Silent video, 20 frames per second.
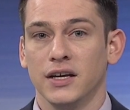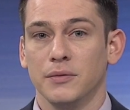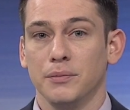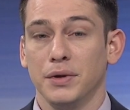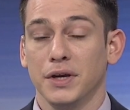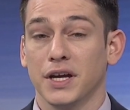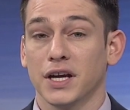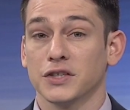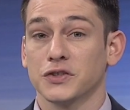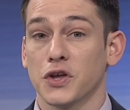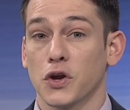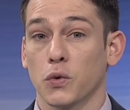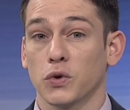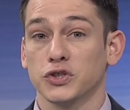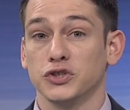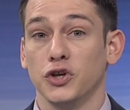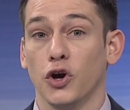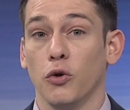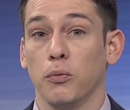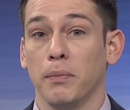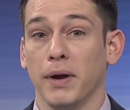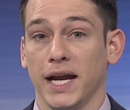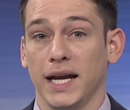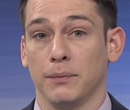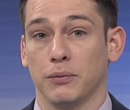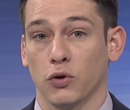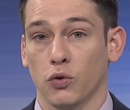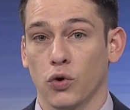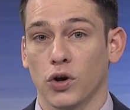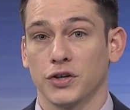because there was no
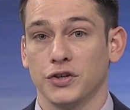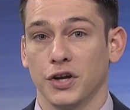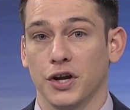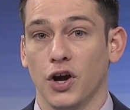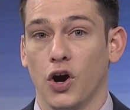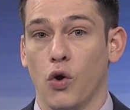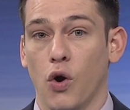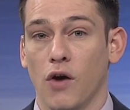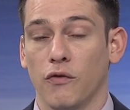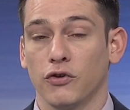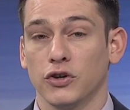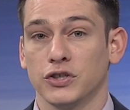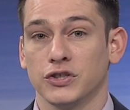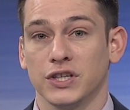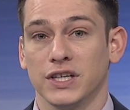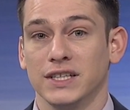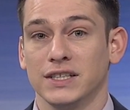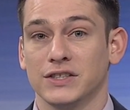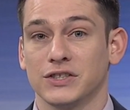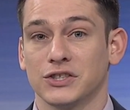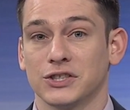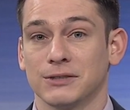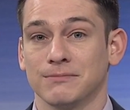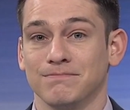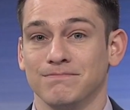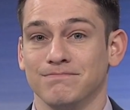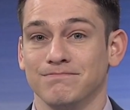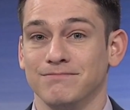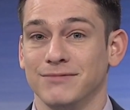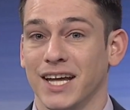paperwork to go over since
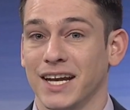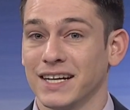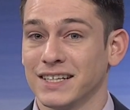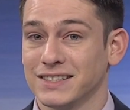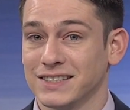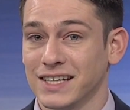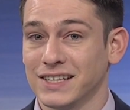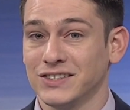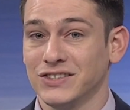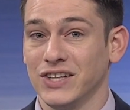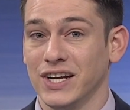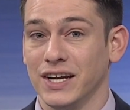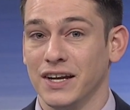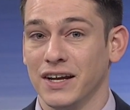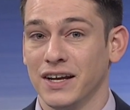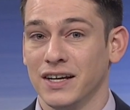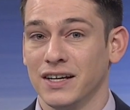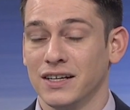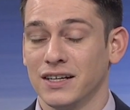none existed,